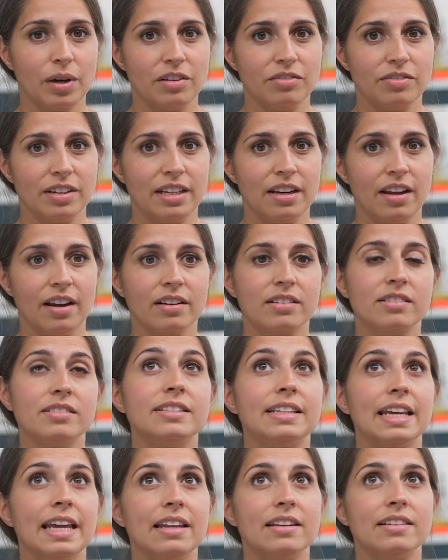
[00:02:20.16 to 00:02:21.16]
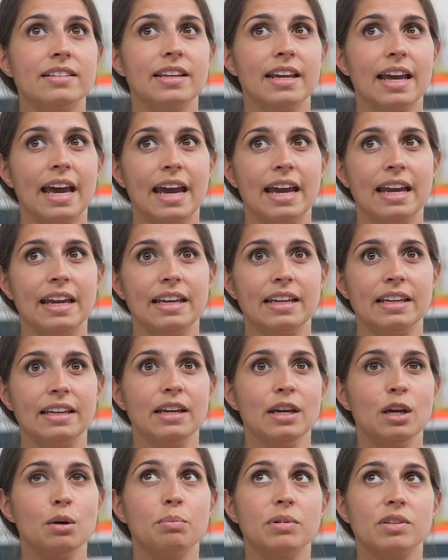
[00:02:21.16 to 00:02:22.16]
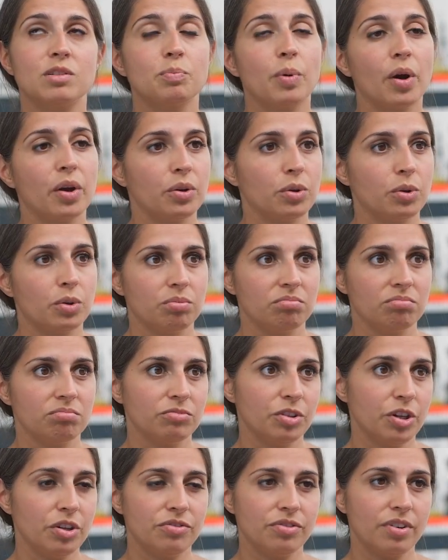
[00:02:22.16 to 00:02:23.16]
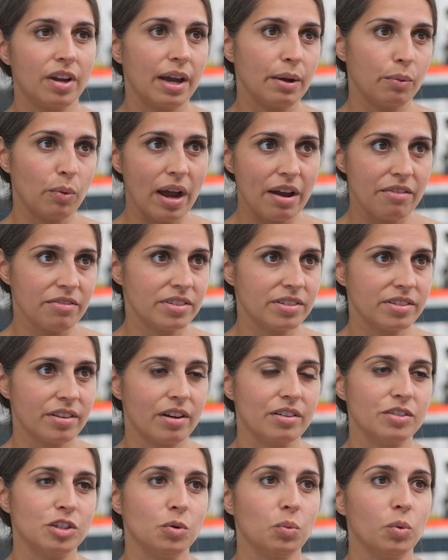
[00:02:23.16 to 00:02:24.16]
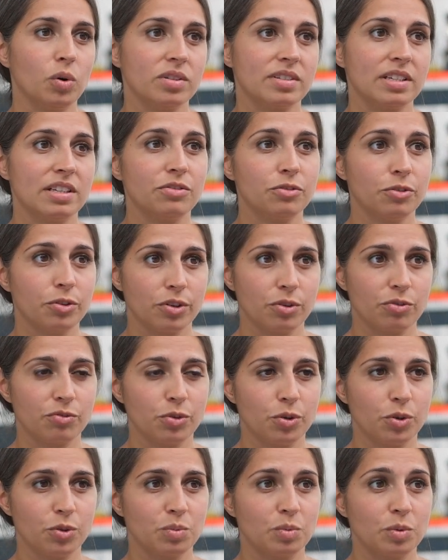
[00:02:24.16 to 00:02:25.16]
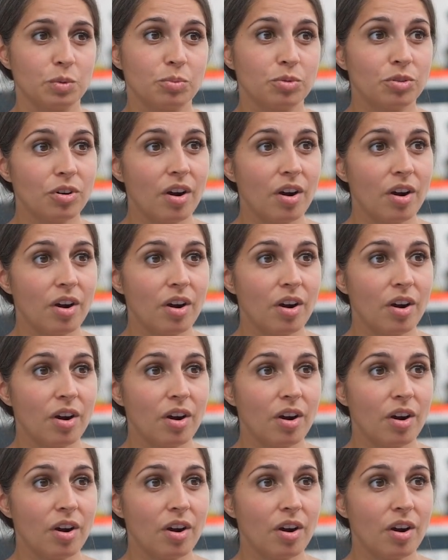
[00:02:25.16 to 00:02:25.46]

by VELUX did a bespoke roof light, whatever size you wanted for an affordable